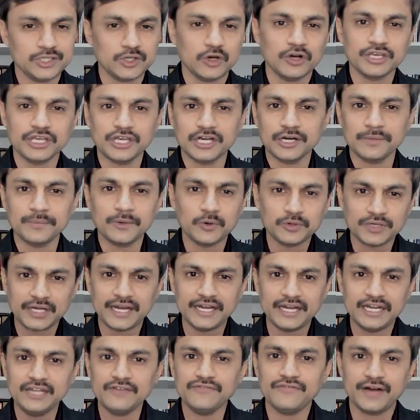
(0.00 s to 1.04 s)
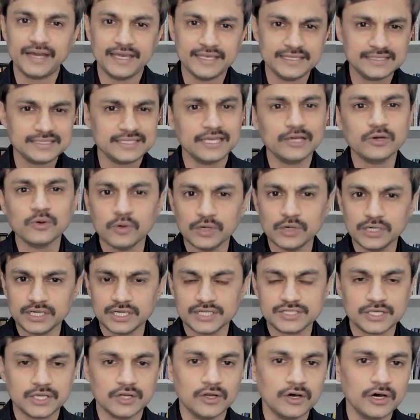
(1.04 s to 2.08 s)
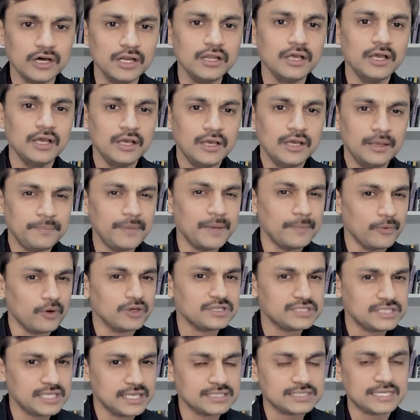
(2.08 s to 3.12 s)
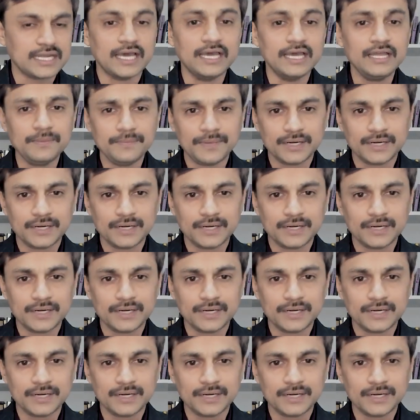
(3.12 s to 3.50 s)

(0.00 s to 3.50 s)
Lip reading: talking about identifying stakeholders and all, Pinbox 6 style.